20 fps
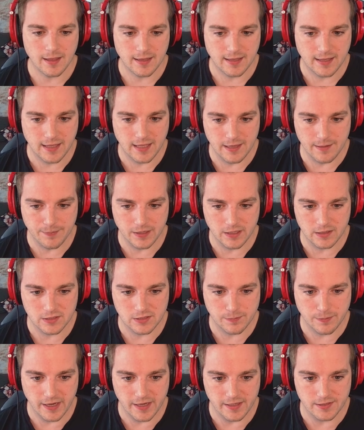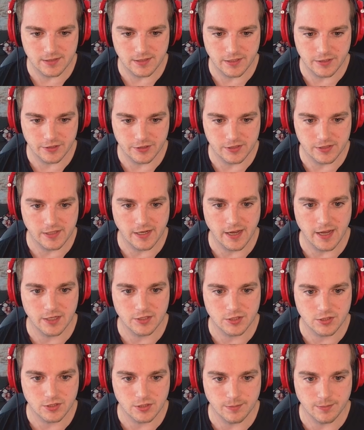Keeping space in your
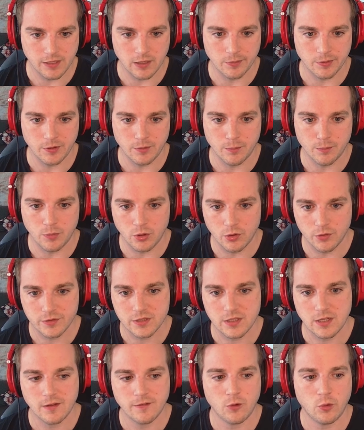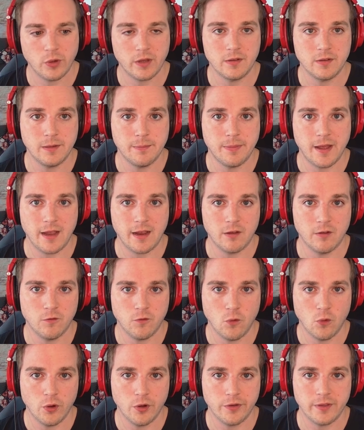stash to be able to move stuff quickly back and
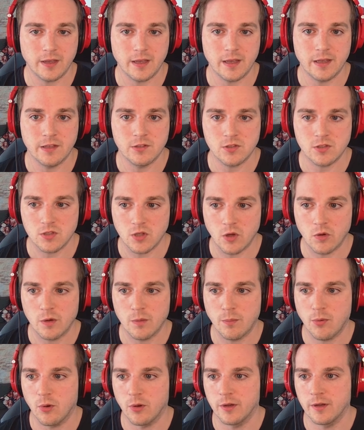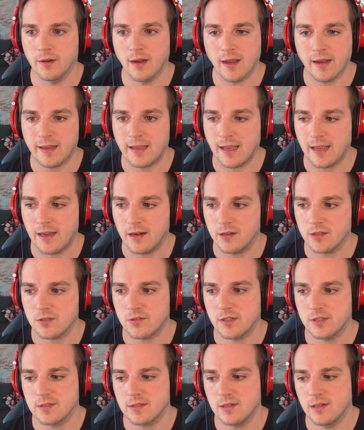forth is so important. I cannot
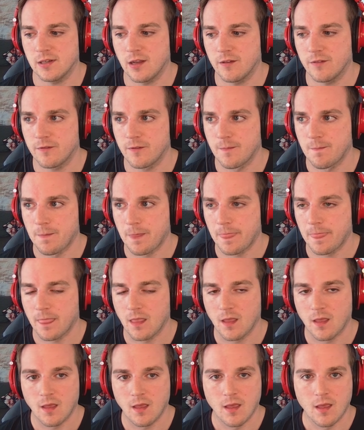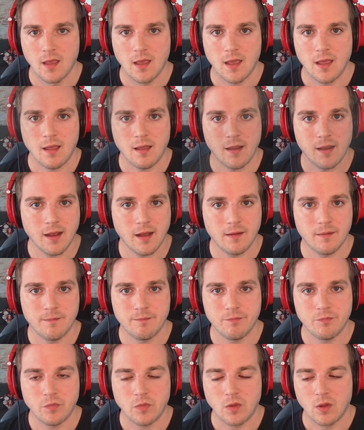stress it enough. Yeah.
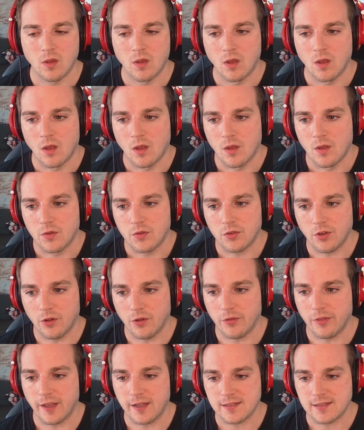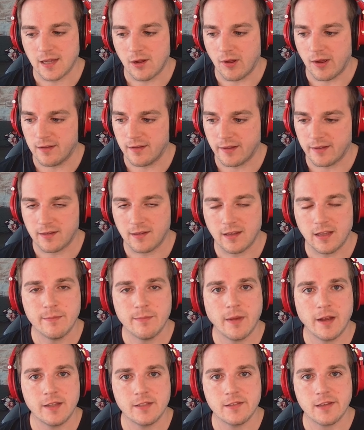So that's how I like to keep
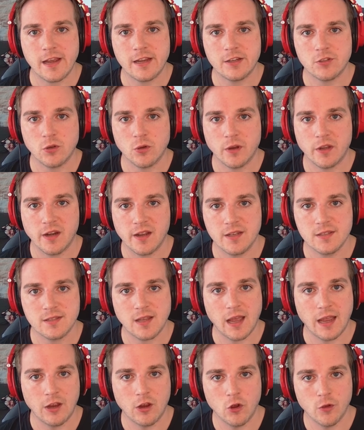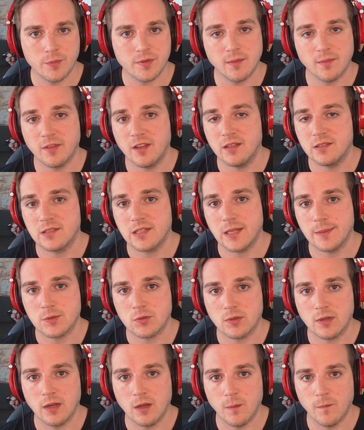my stash organized. I hope some of these tips
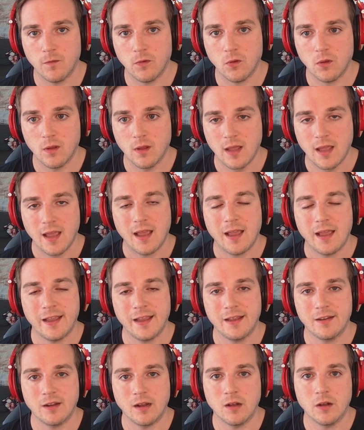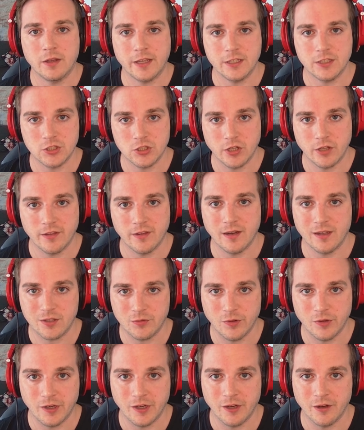were helpful, and I'll catch you on the next
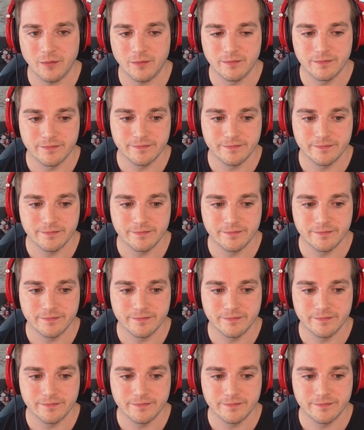video.